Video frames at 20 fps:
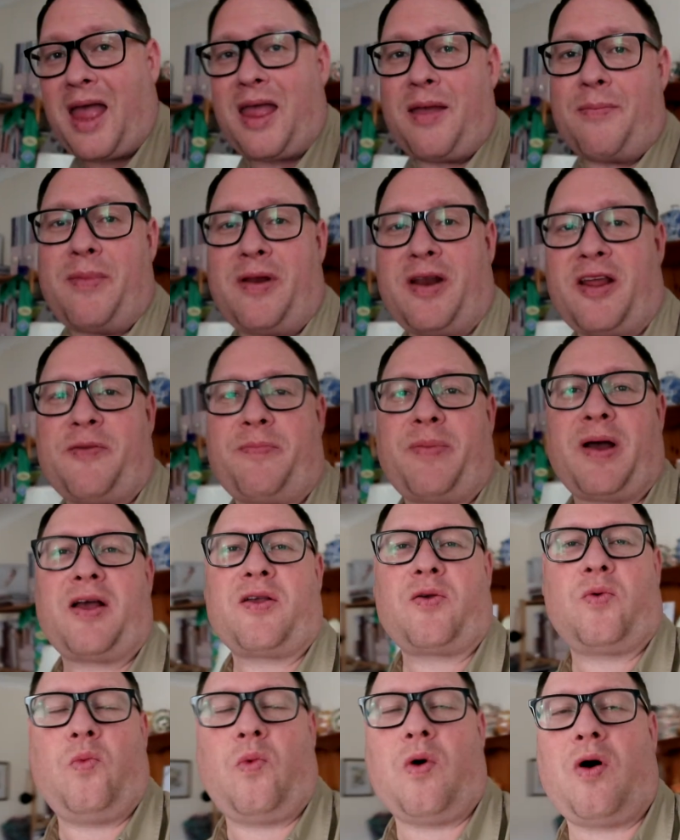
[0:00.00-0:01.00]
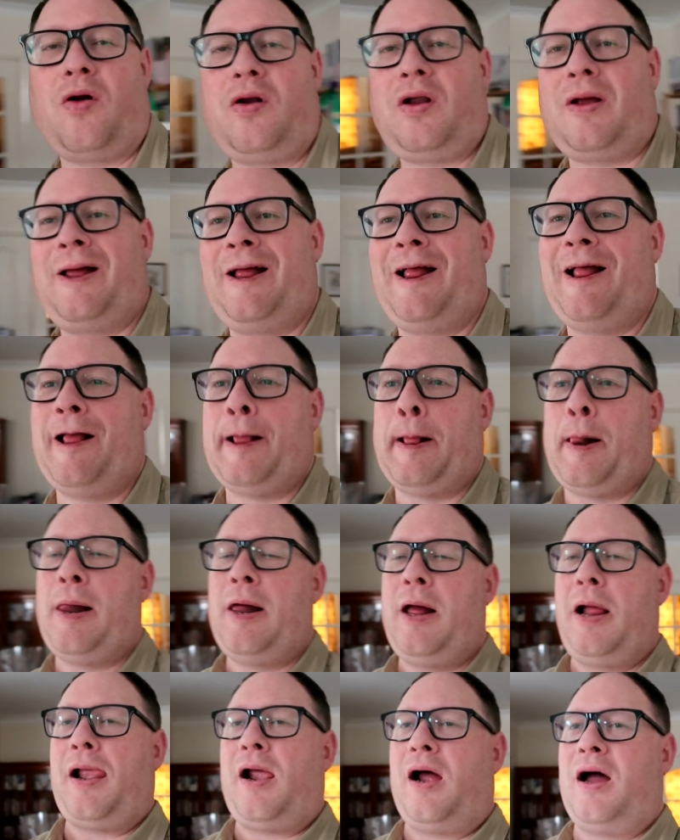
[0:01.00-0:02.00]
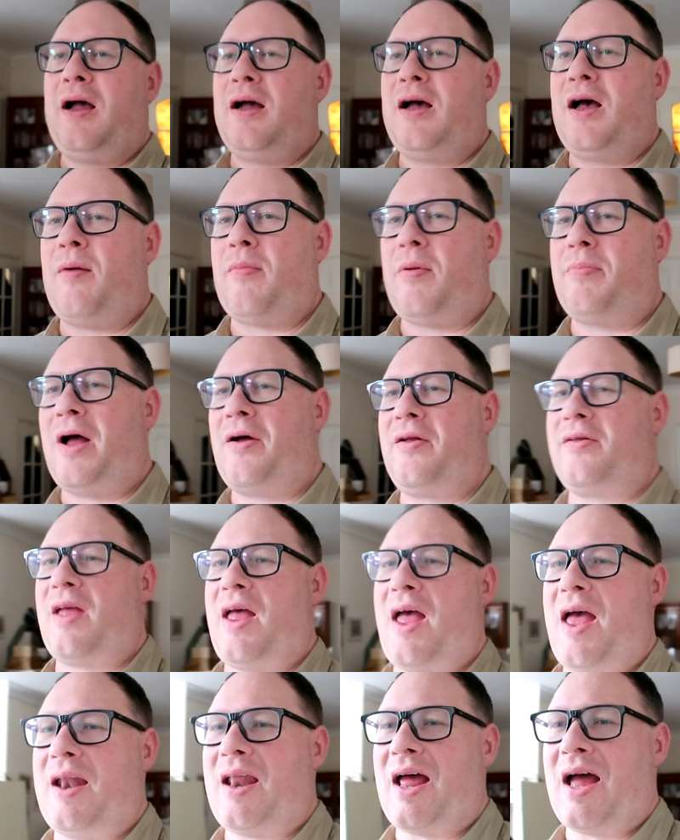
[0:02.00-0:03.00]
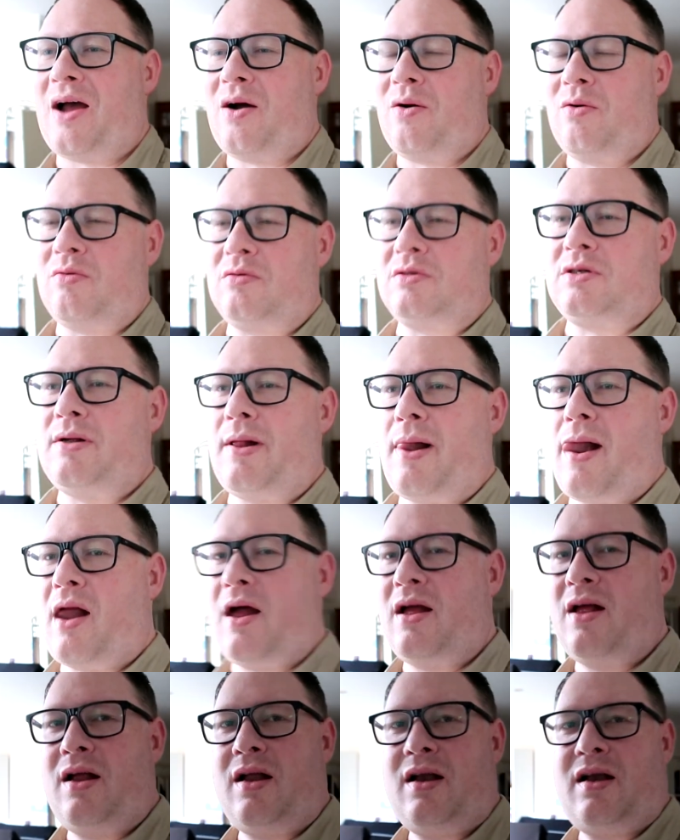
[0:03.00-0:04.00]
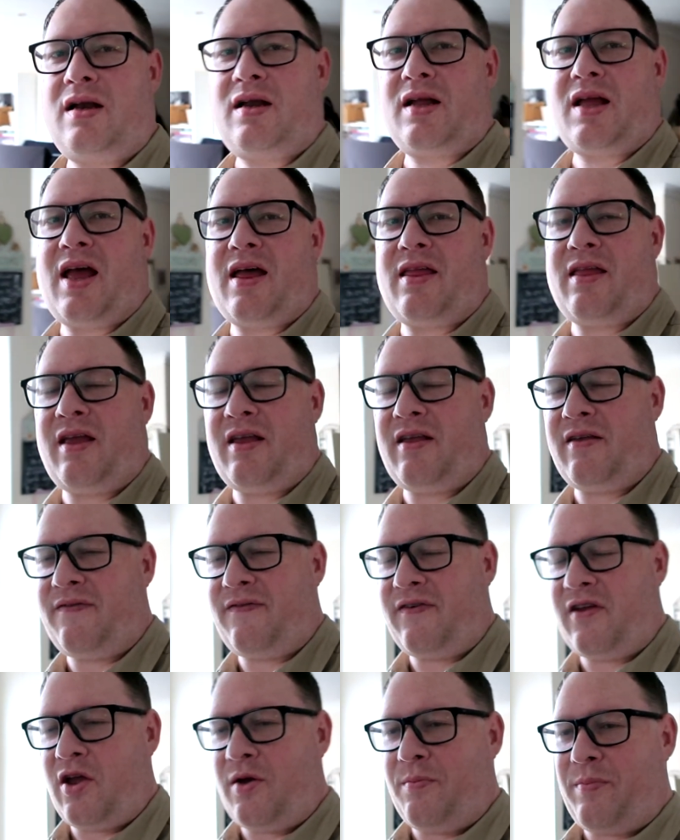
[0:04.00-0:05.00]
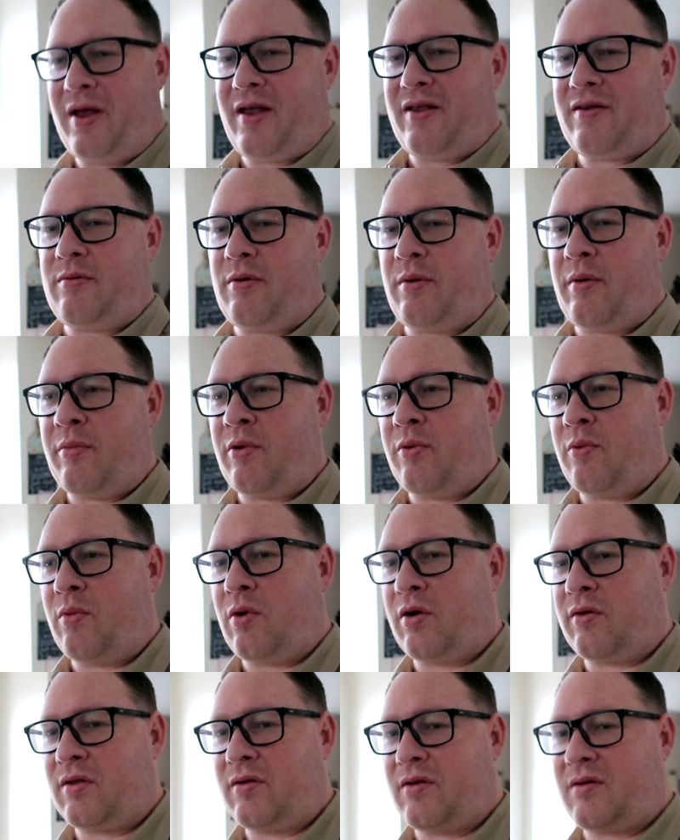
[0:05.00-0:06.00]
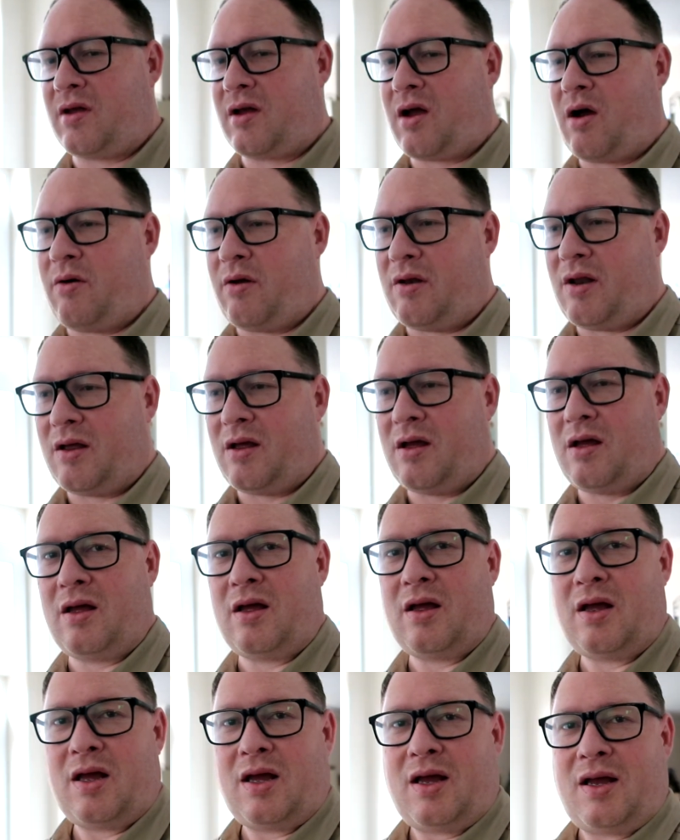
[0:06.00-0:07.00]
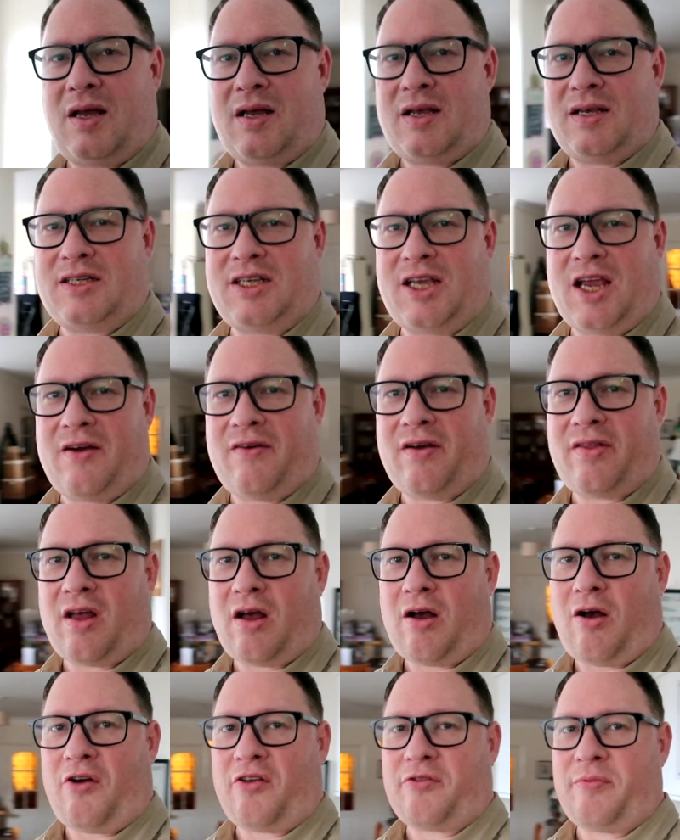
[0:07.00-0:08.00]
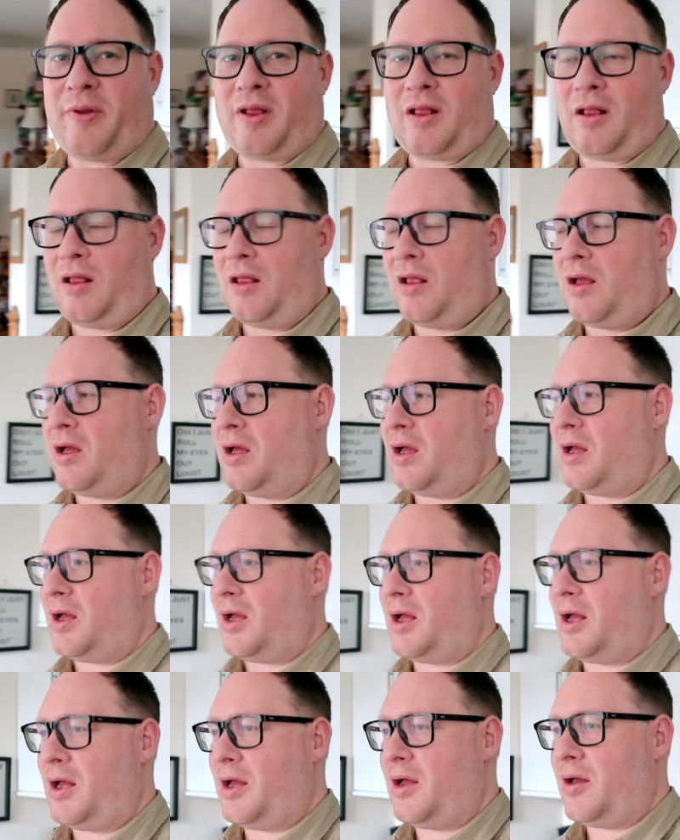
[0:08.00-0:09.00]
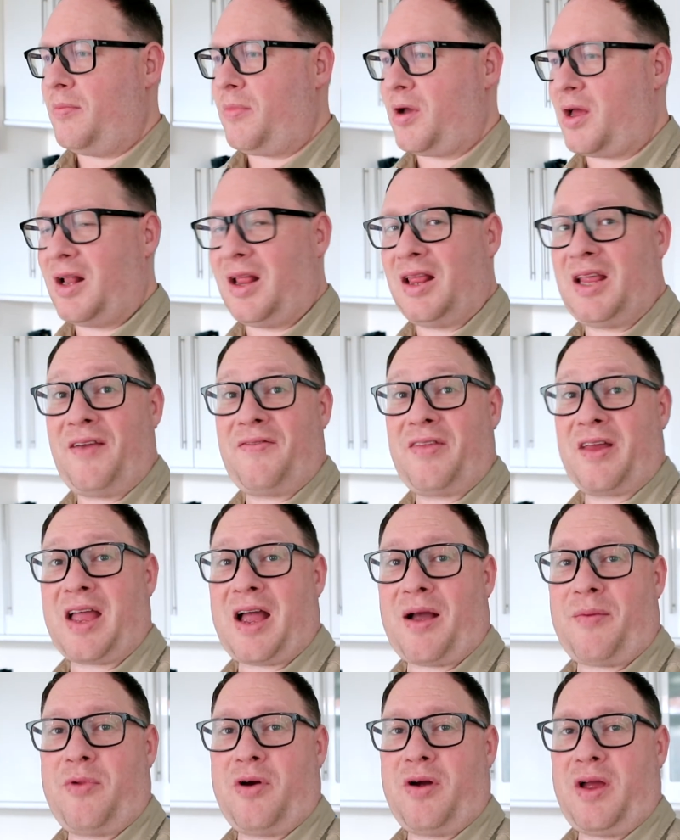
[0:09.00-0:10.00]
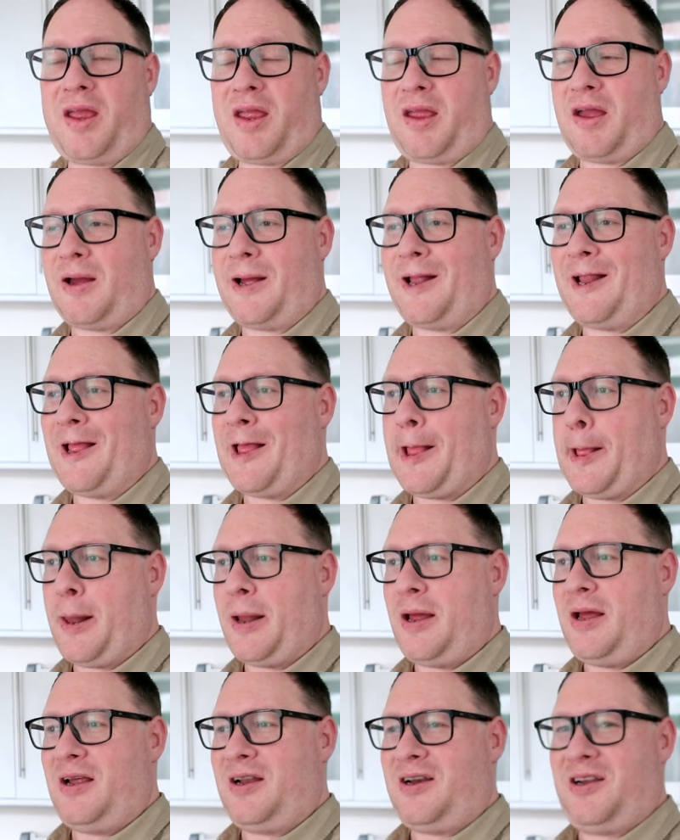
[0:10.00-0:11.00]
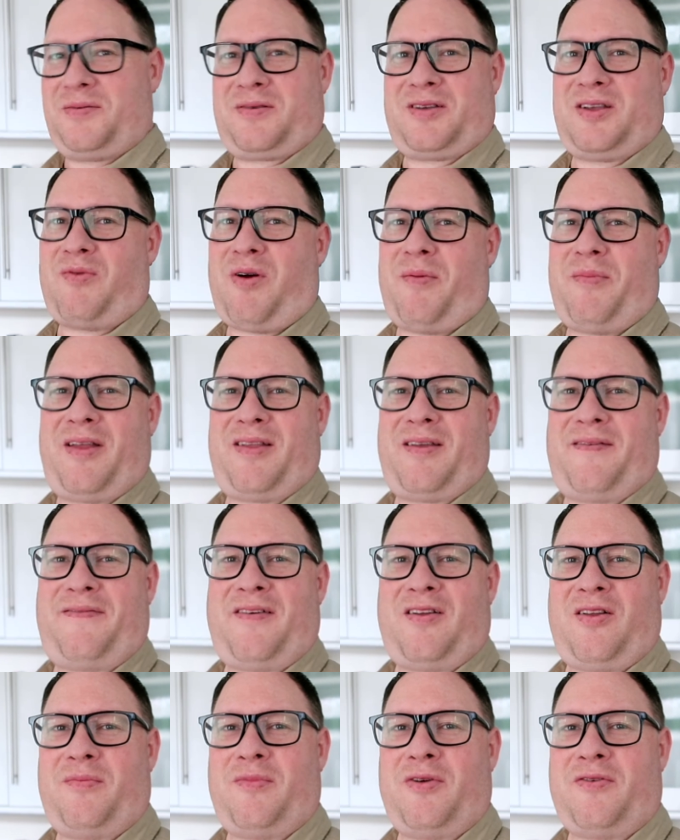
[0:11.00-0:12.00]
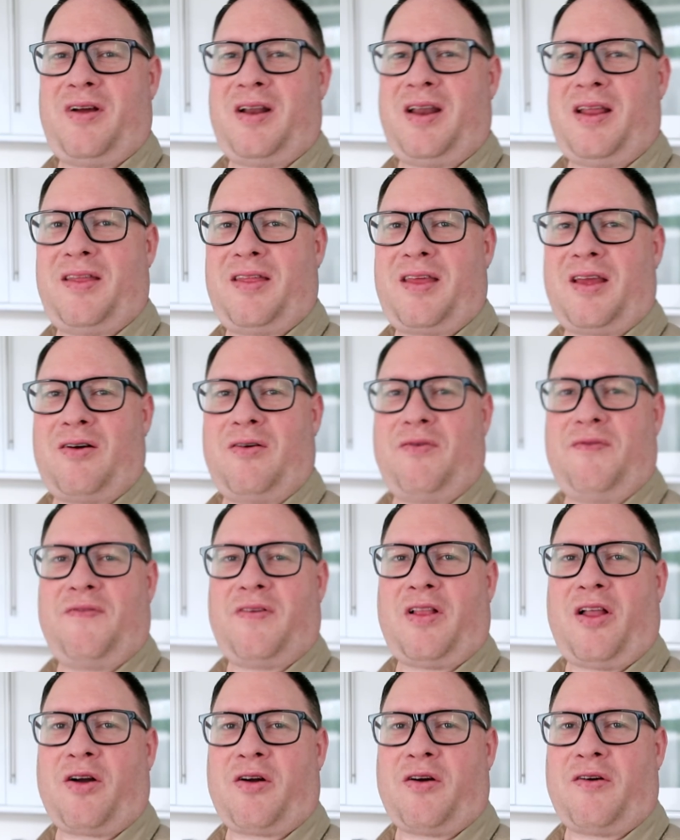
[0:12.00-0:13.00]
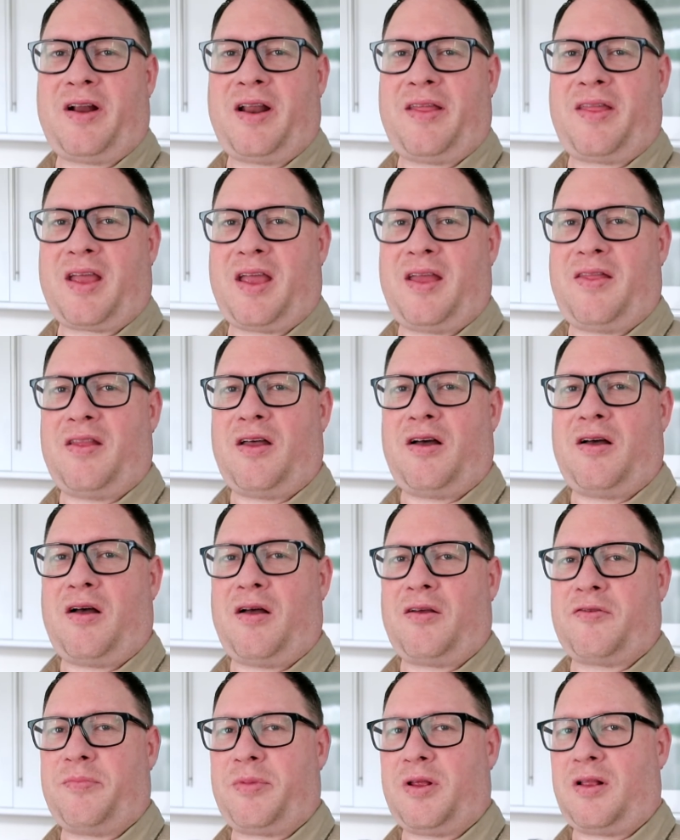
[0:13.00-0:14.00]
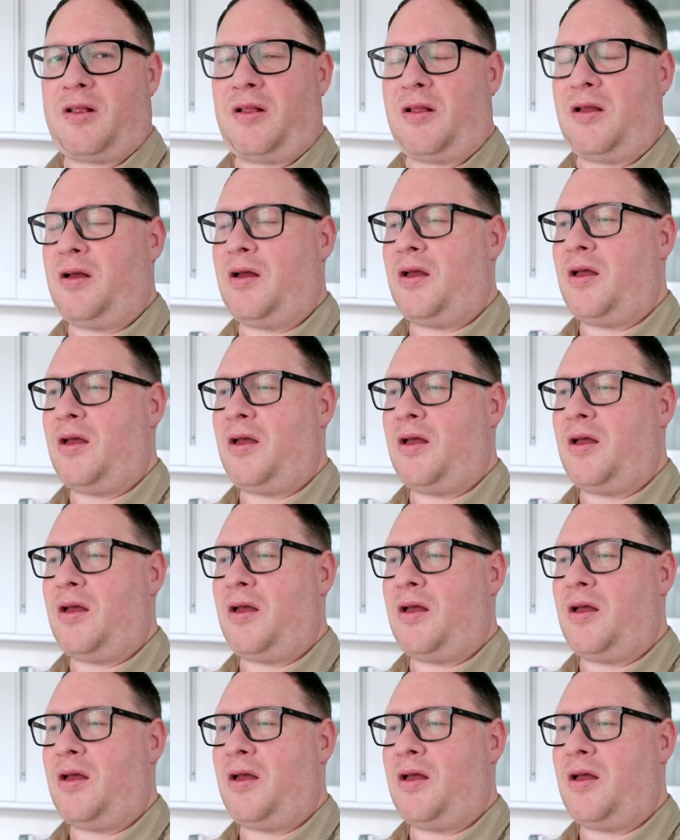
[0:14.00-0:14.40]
8 minutes past one. I'm about to head out to get these few bits that my mum wants and go and see her at the hospital. I'm gonna leave the camera here just because I won't be able to film or anything or vlog or anything in the hospital.